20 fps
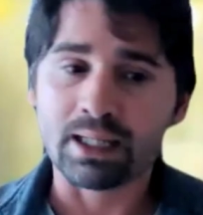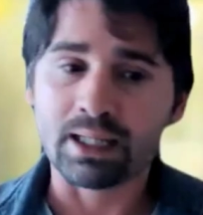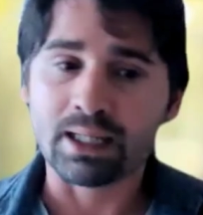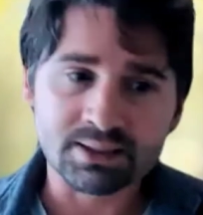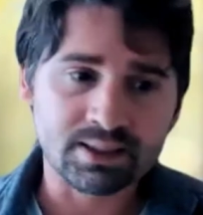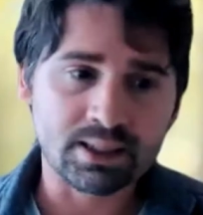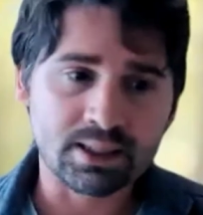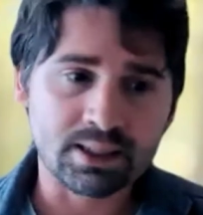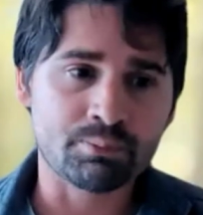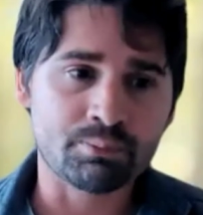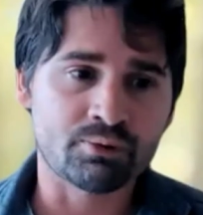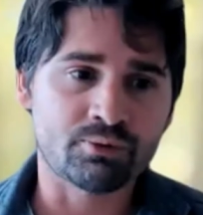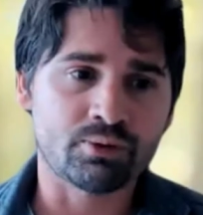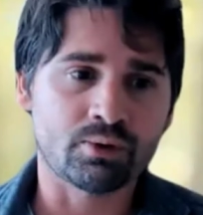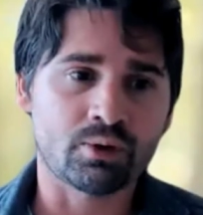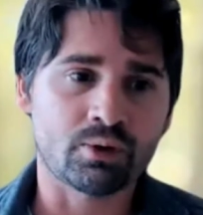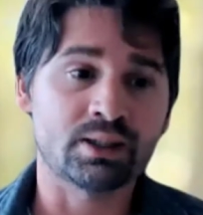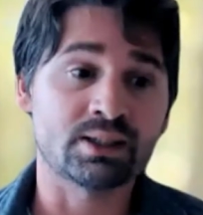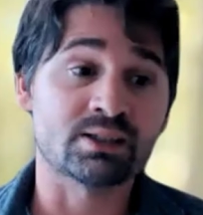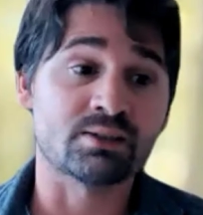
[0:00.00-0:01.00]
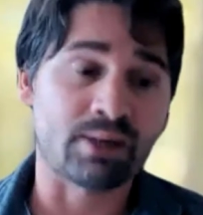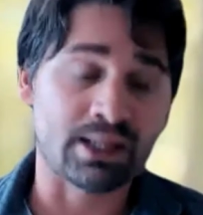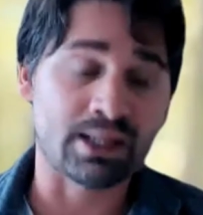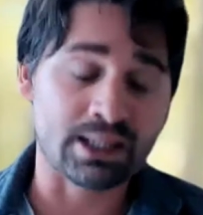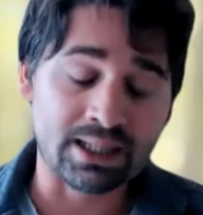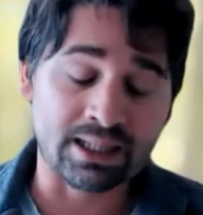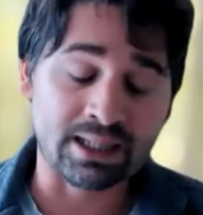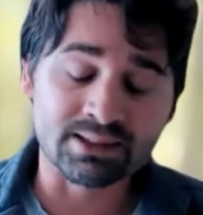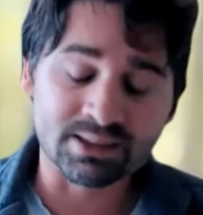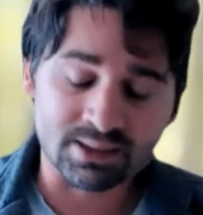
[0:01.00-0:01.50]
I said before, and as
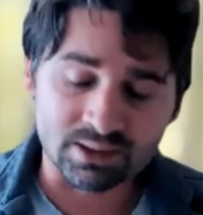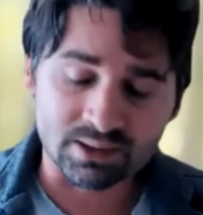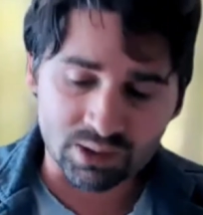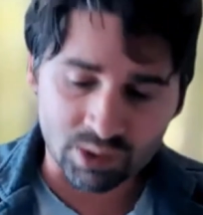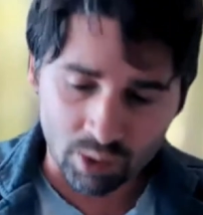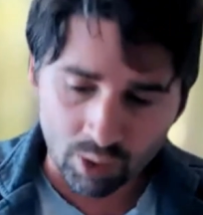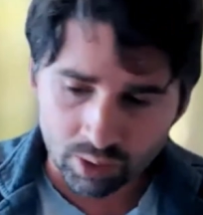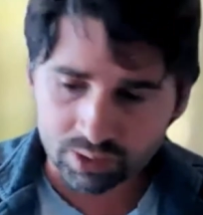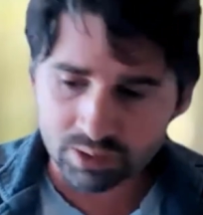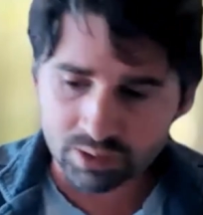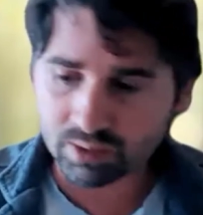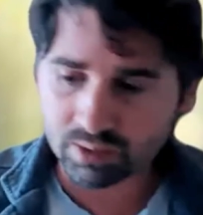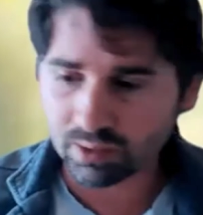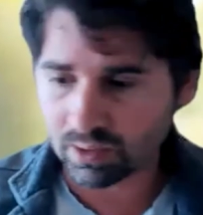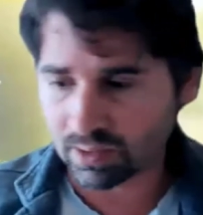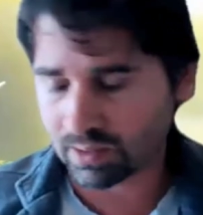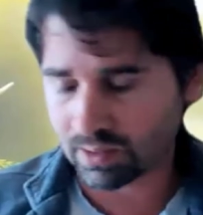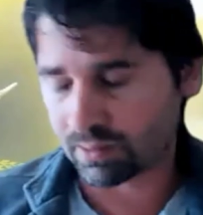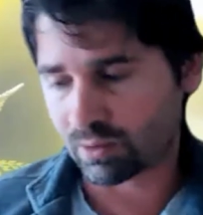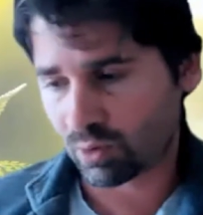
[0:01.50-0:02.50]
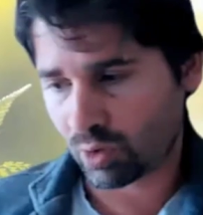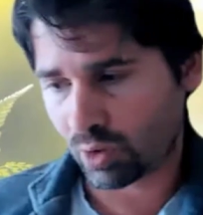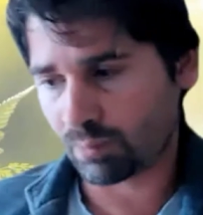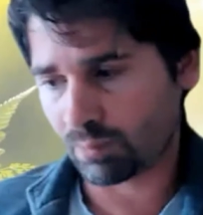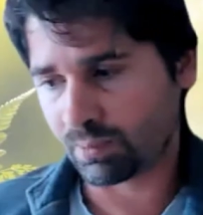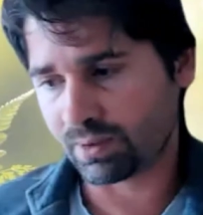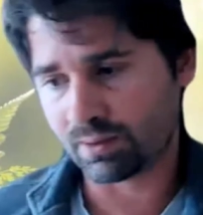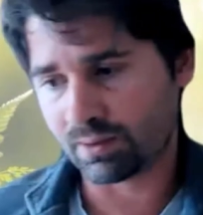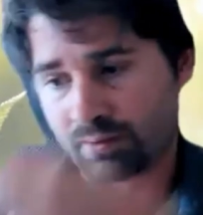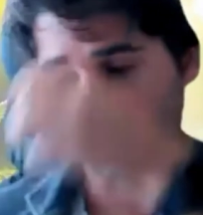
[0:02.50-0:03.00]
well, that's not a
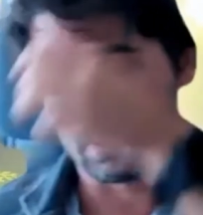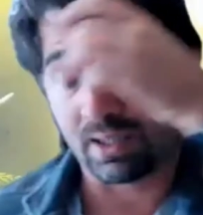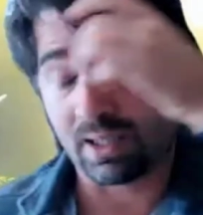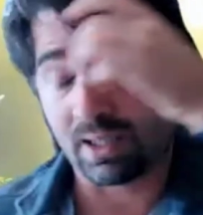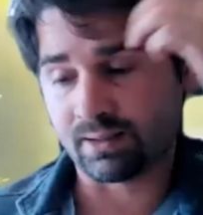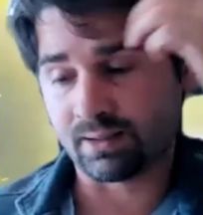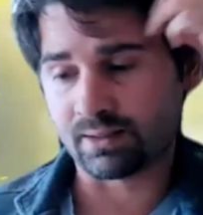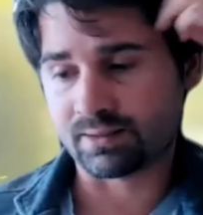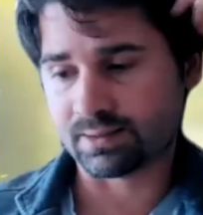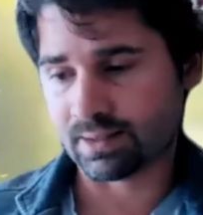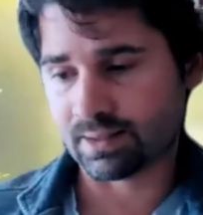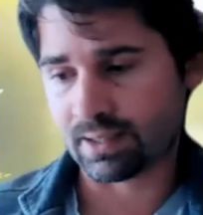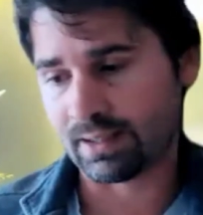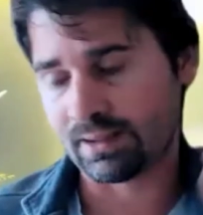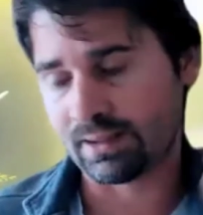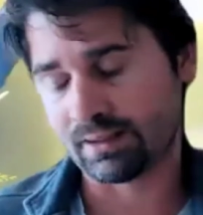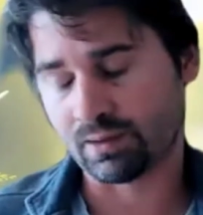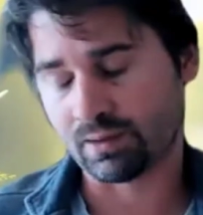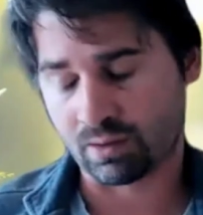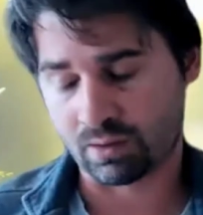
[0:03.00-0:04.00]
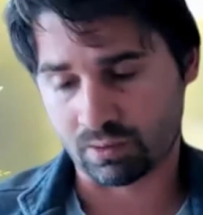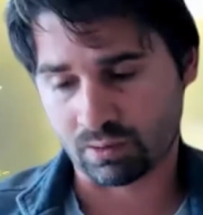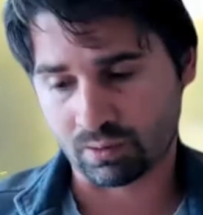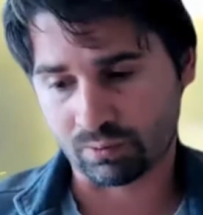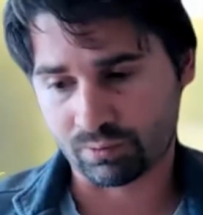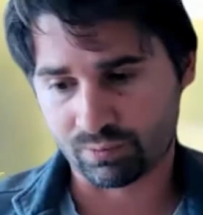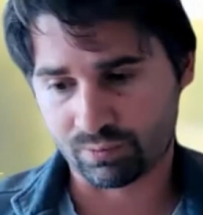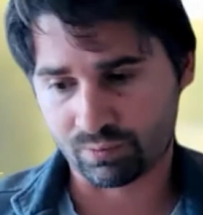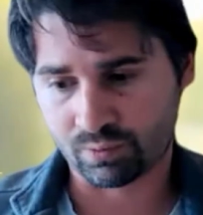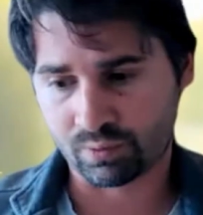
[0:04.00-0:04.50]
common understanding
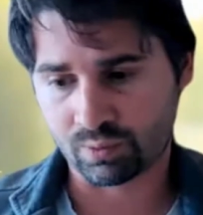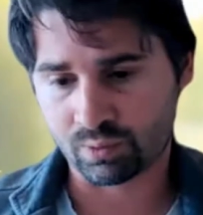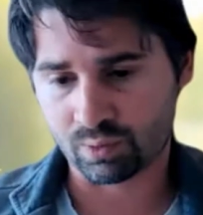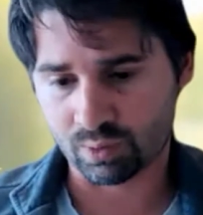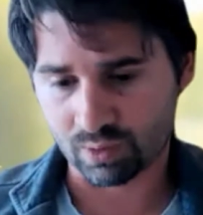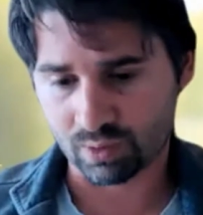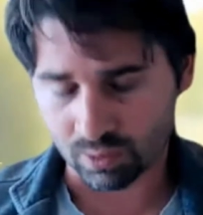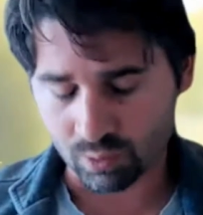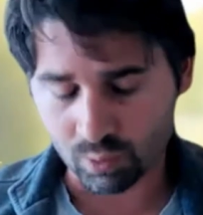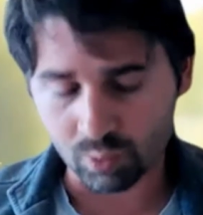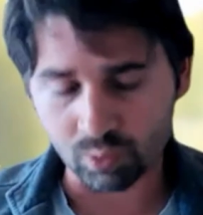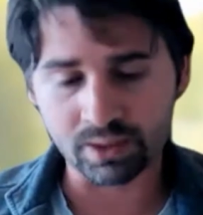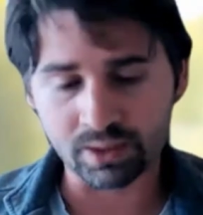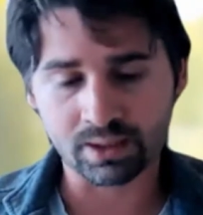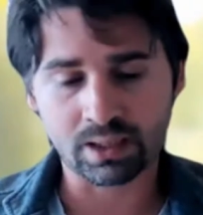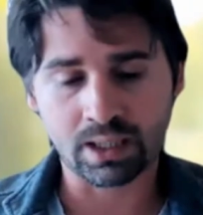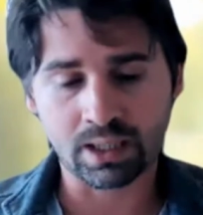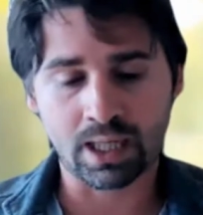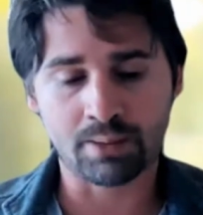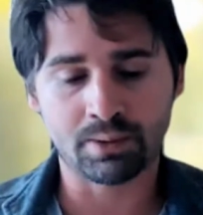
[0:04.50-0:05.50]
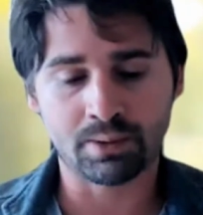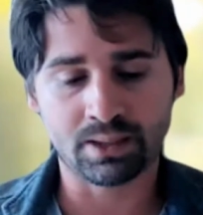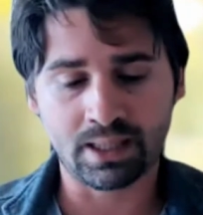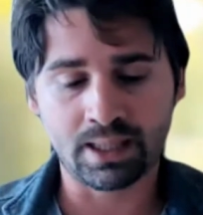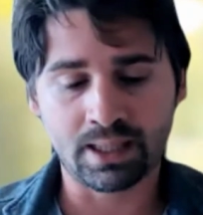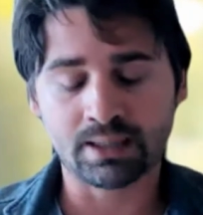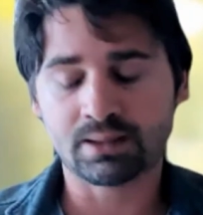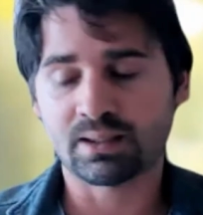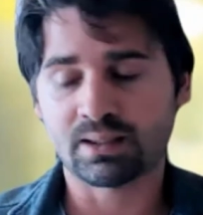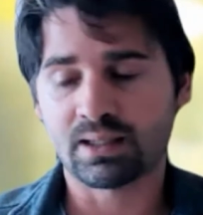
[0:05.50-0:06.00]
of the cooling climate
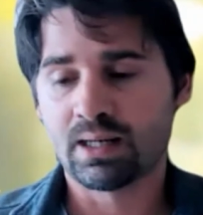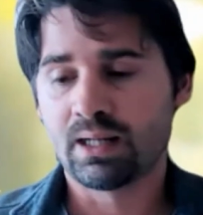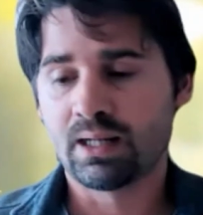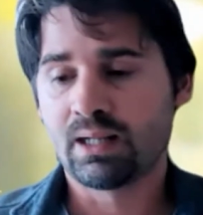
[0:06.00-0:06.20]
yet.